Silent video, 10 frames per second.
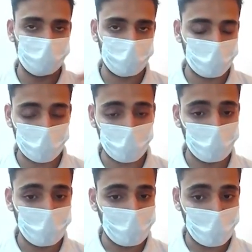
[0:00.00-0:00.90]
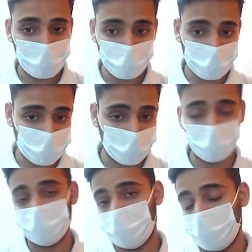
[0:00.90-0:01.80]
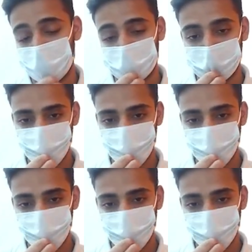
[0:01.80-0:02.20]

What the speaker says: Okay, and in the sorted form also.